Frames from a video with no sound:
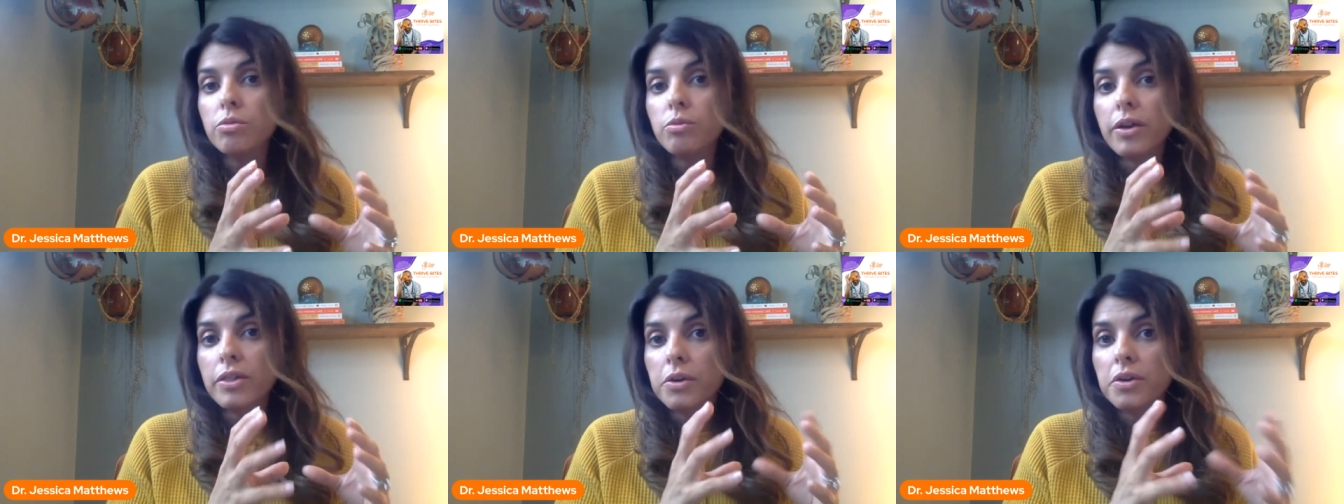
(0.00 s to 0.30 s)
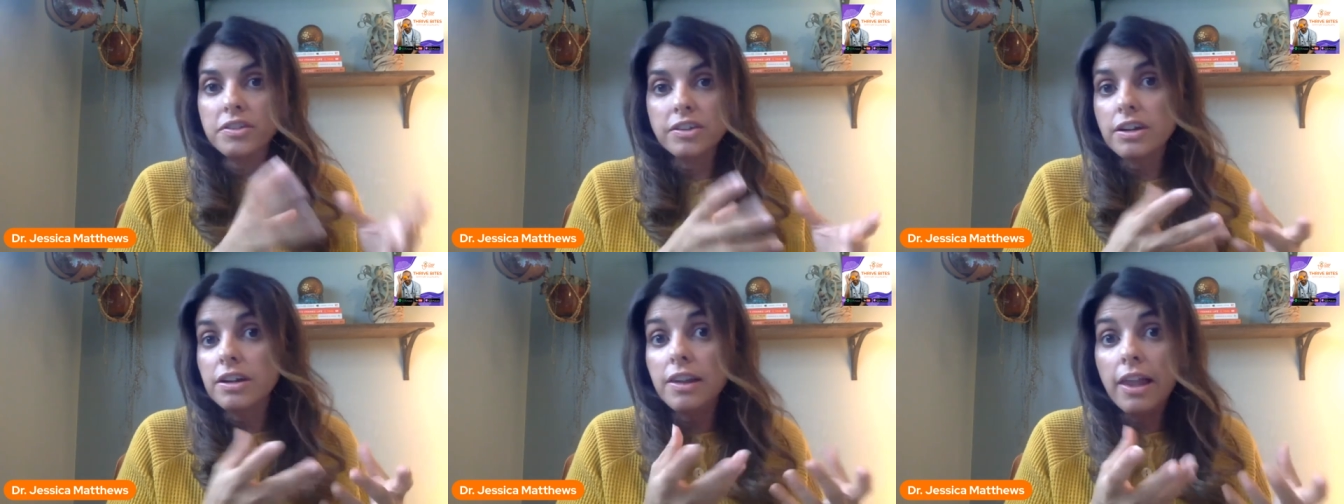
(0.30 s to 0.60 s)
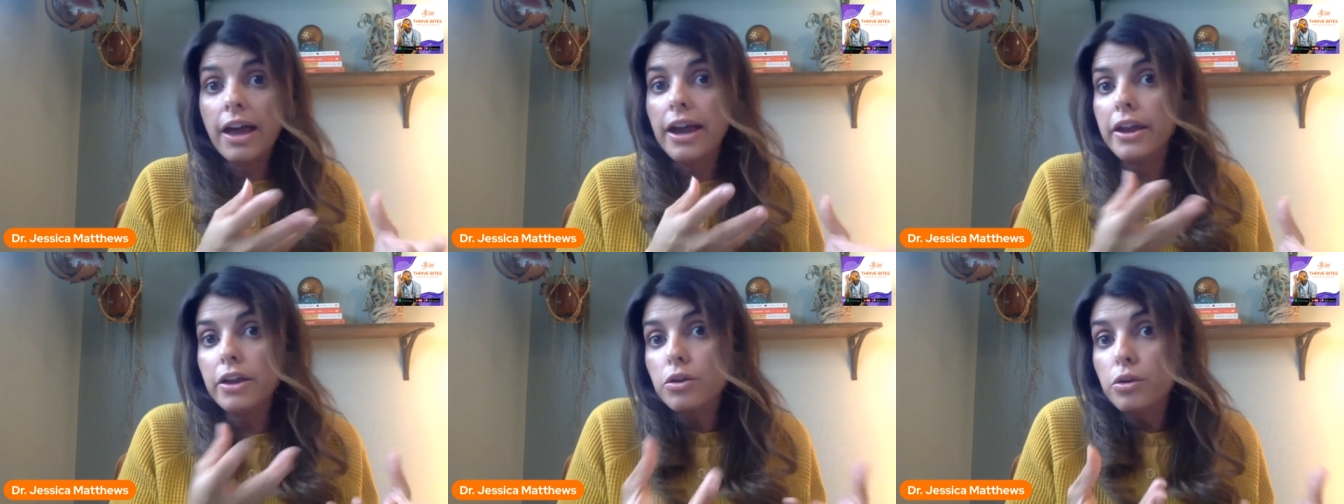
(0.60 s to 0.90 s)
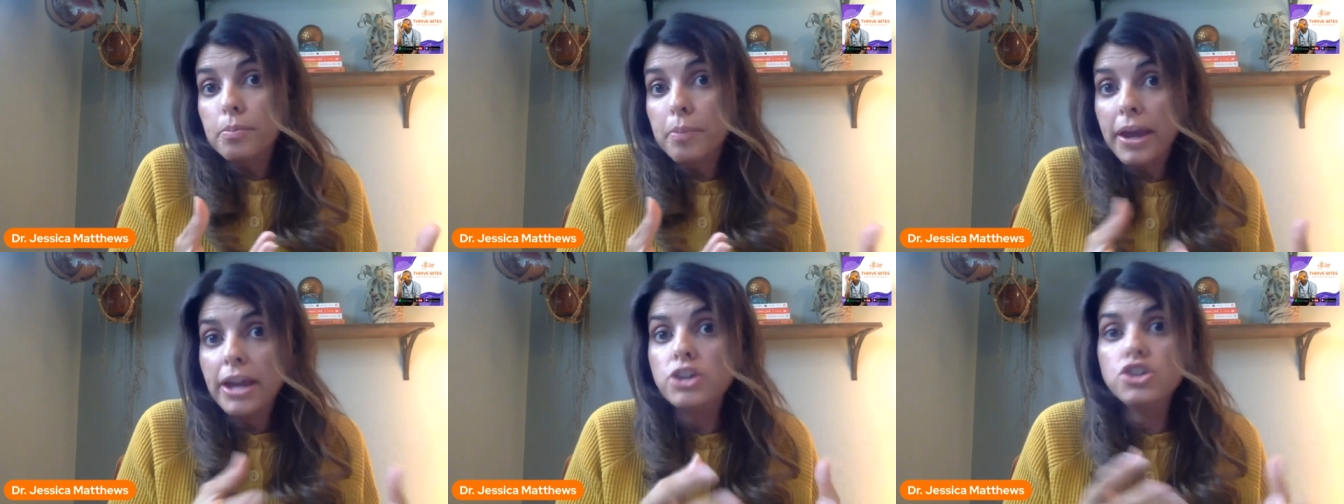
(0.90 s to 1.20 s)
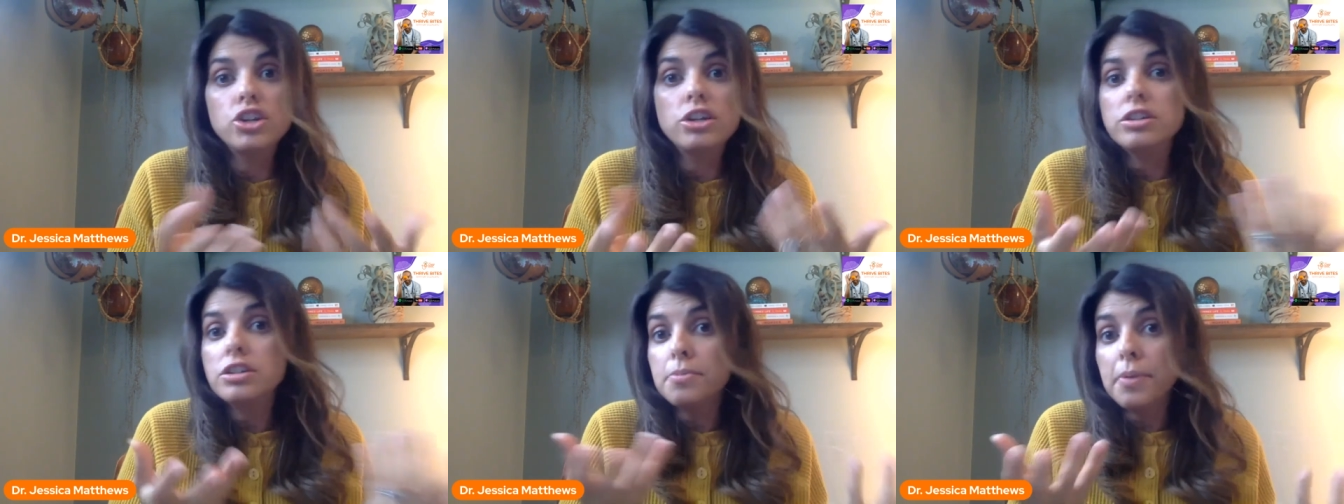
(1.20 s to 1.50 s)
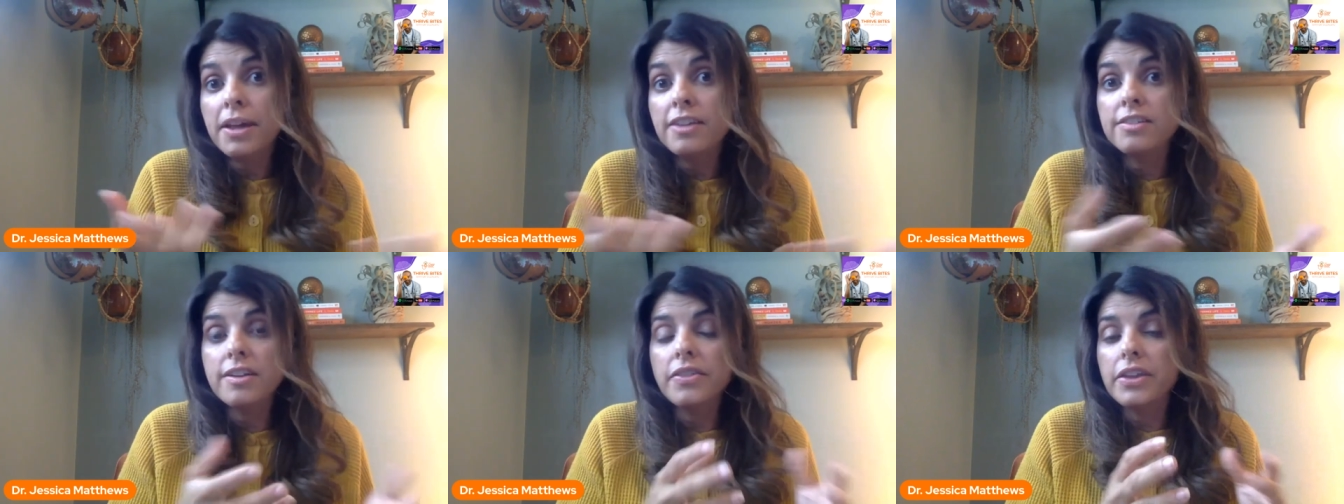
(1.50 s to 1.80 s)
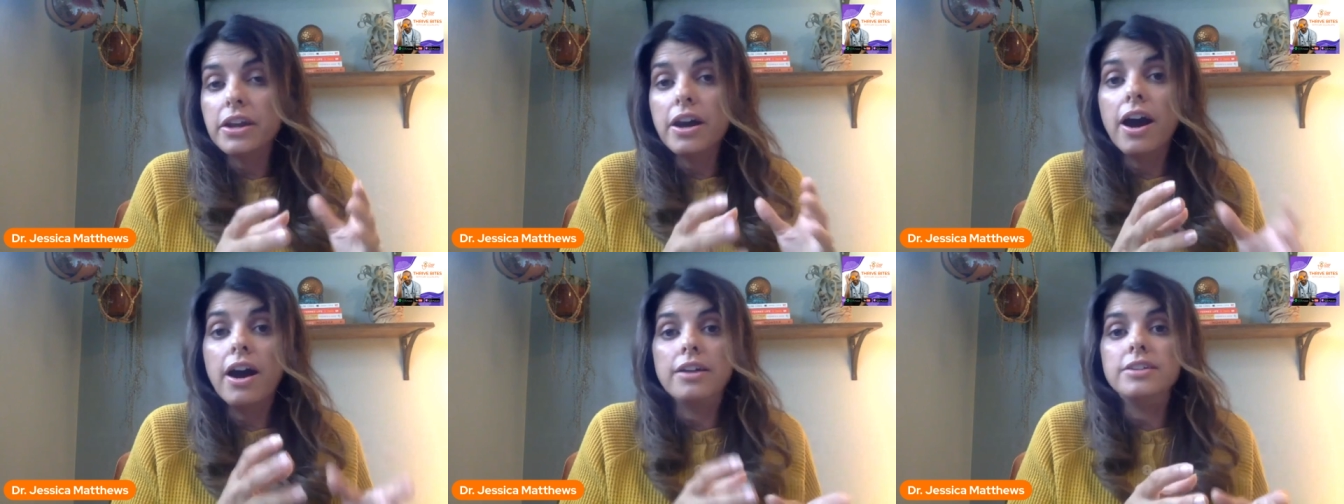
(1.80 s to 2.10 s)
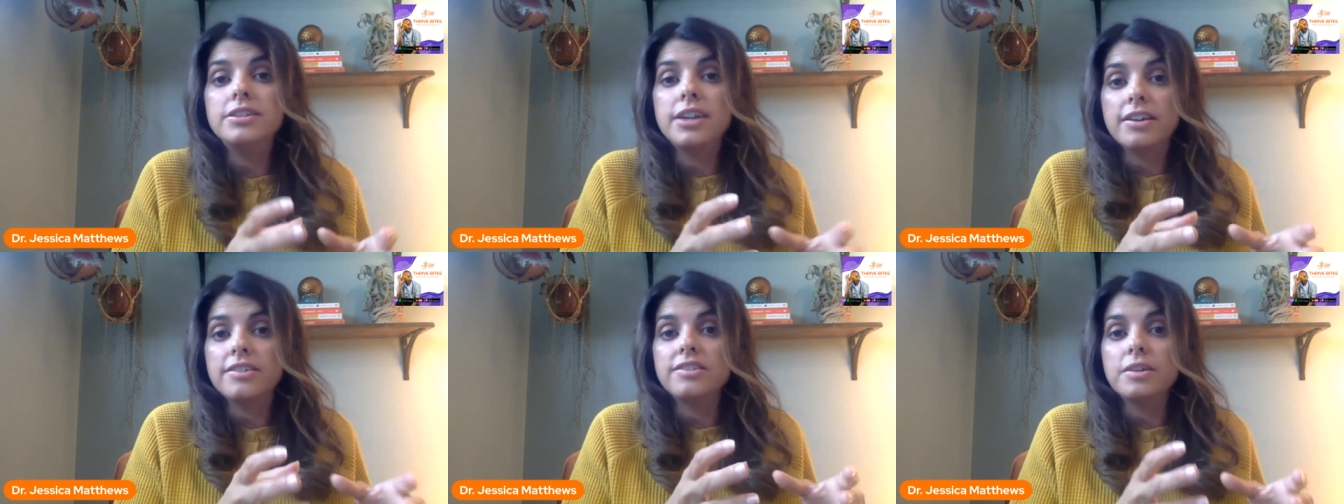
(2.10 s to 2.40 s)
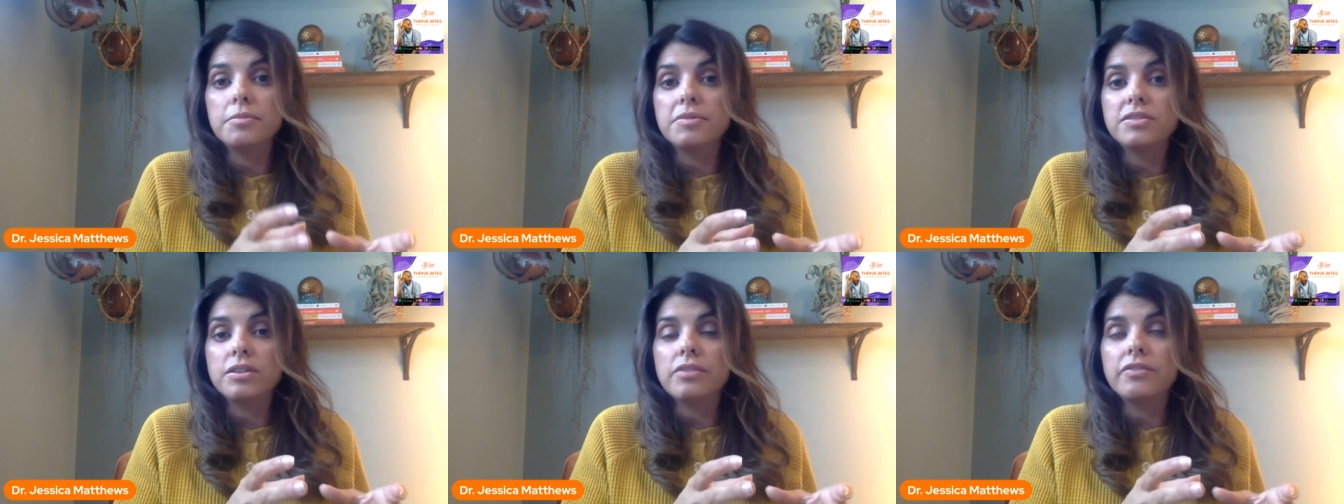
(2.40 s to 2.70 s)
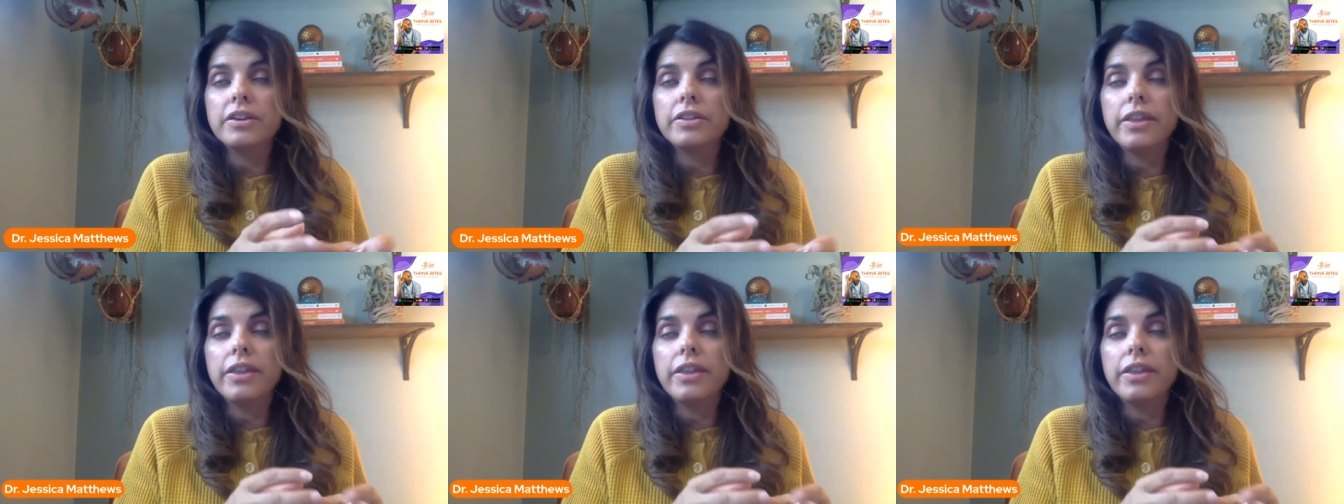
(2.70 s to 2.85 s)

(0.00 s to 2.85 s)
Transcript: whether as a client or patient, depends on the context I'm serving